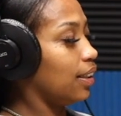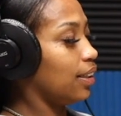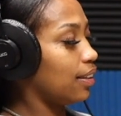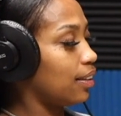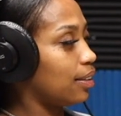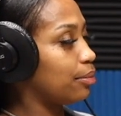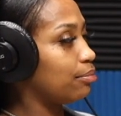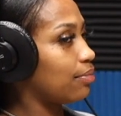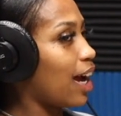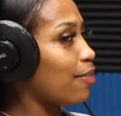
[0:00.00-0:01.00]

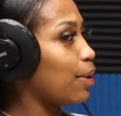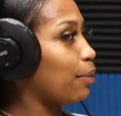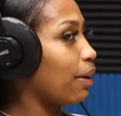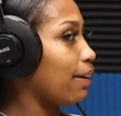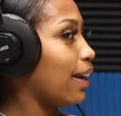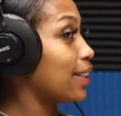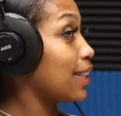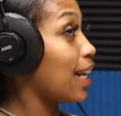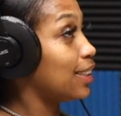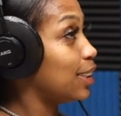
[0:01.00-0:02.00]
I've been working.
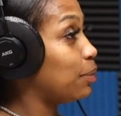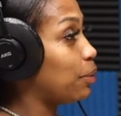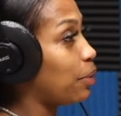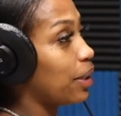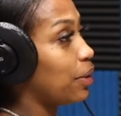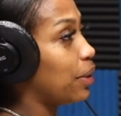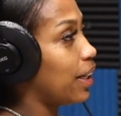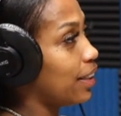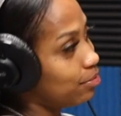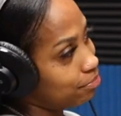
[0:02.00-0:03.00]
Actually, I just been working on
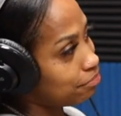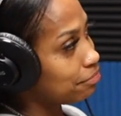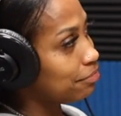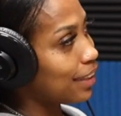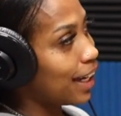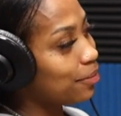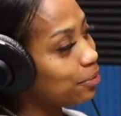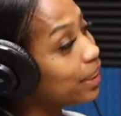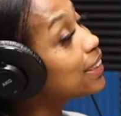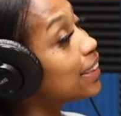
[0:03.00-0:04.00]
that not
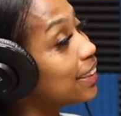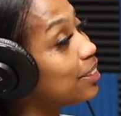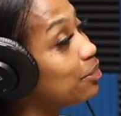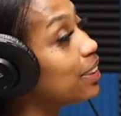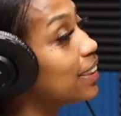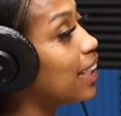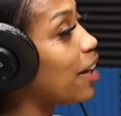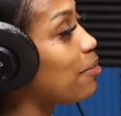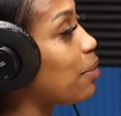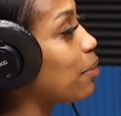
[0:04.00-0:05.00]
recently. Recently,
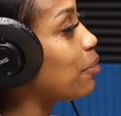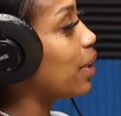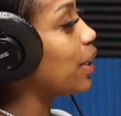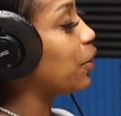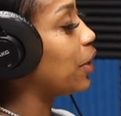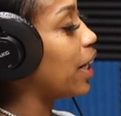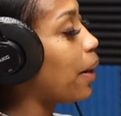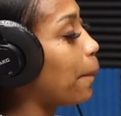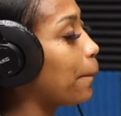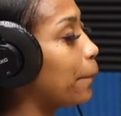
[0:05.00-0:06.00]
I've been working on
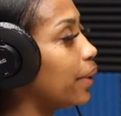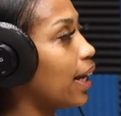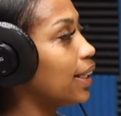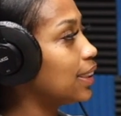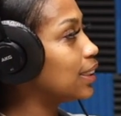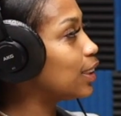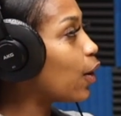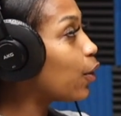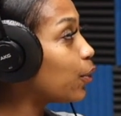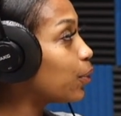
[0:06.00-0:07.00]
that. But I just
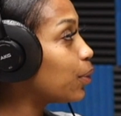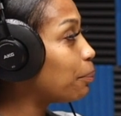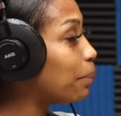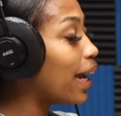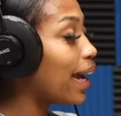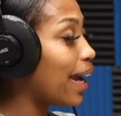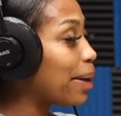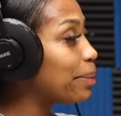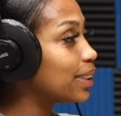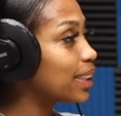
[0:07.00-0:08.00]
know bad
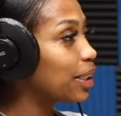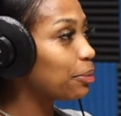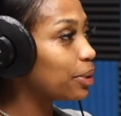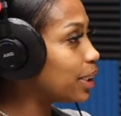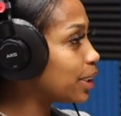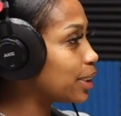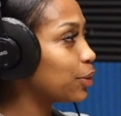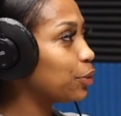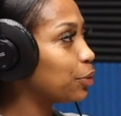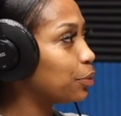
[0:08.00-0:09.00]
habits can really
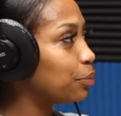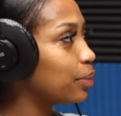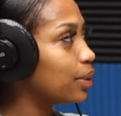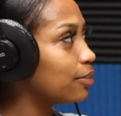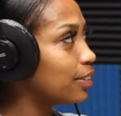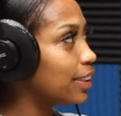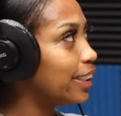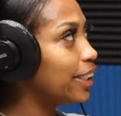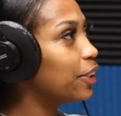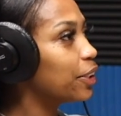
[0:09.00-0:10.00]
consume
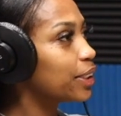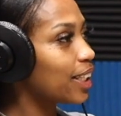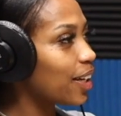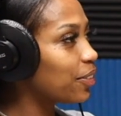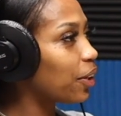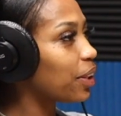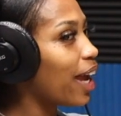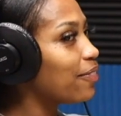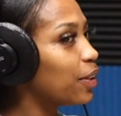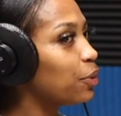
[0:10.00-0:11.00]
years of your
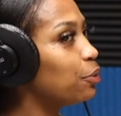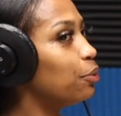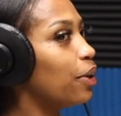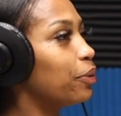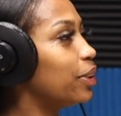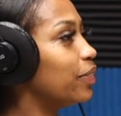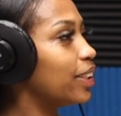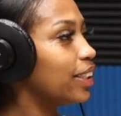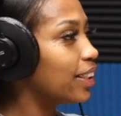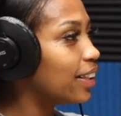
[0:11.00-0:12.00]
life and you don't
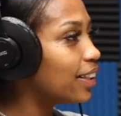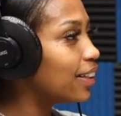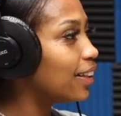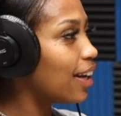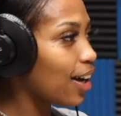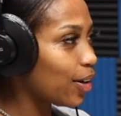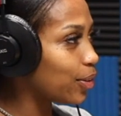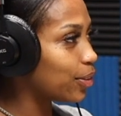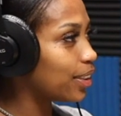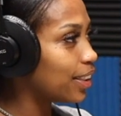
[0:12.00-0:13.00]
even
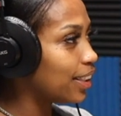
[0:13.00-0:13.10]
know.